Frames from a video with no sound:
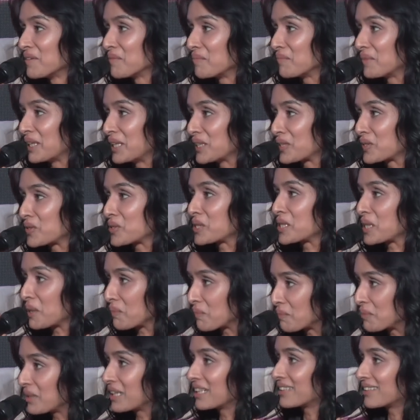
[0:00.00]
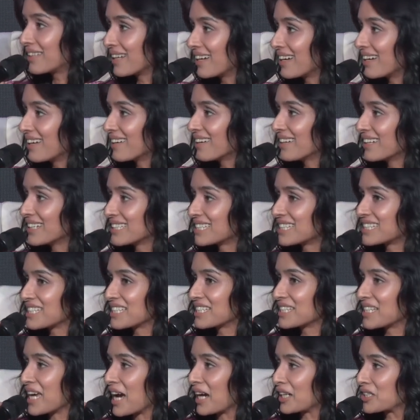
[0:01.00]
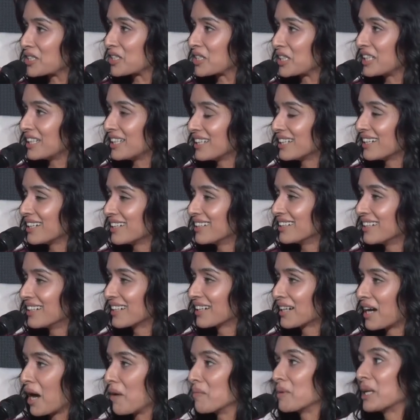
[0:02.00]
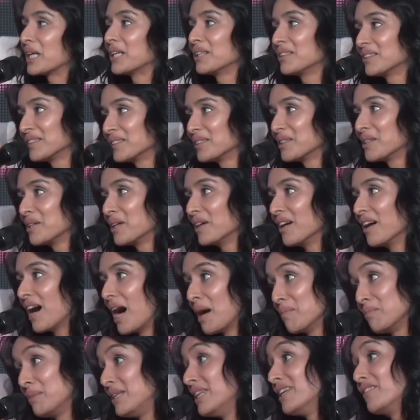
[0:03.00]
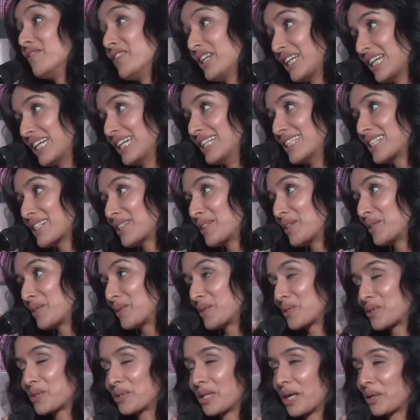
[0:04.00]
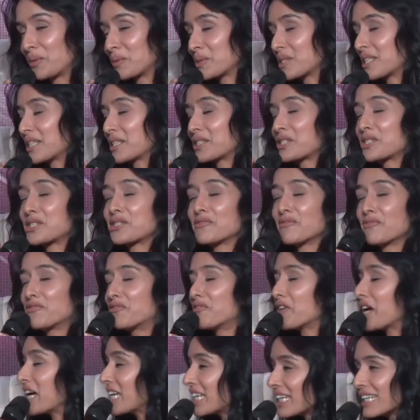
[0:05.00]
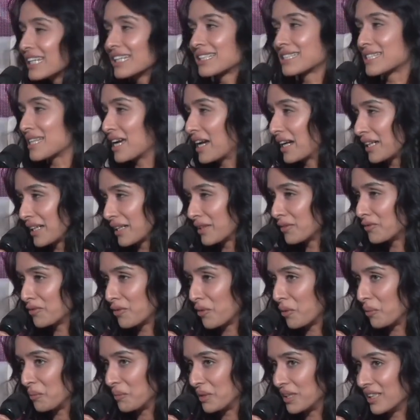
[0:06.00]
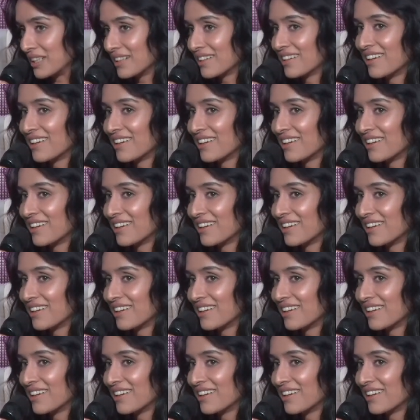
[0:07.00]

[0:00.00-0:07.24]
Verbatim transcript: mere jo sapne the, it's, it's actually coming, uh, I'm living it, you know, so that was ex very exciting for me.